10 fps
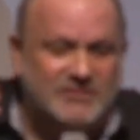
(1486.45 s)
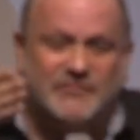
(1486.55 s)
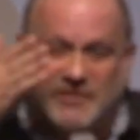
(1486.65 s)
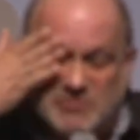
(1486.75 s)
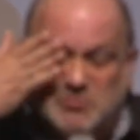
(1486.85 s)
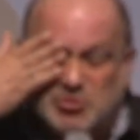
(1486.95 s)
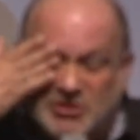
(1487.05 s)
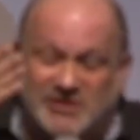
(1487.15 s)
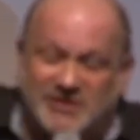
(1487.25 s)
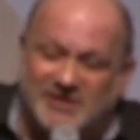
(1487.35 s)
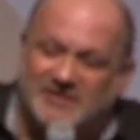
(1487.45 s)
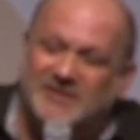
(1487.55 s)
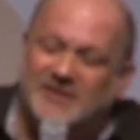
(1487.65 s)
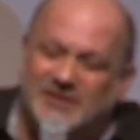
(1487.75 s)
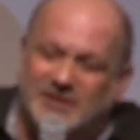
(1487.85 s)
the famous Moshe Dayan,
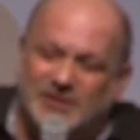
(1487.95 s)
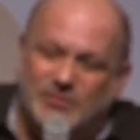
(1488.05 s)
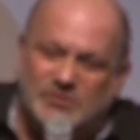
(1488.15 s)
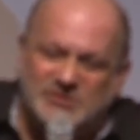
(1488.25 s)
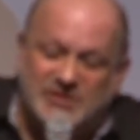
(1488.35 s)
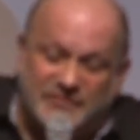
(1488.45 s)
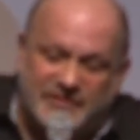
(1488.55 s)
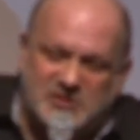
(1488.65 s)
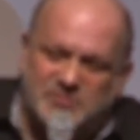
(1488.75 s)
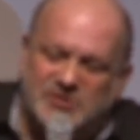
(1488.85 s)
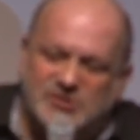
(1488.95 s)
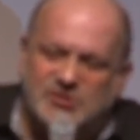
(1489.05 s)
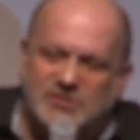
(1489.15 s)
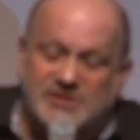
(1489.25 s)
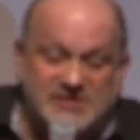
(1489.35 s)
was the defense
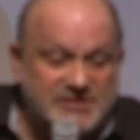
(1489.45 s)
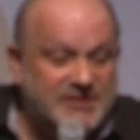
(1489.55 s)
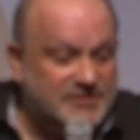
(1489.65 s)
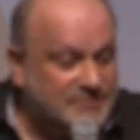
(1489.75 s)
minister, and he said,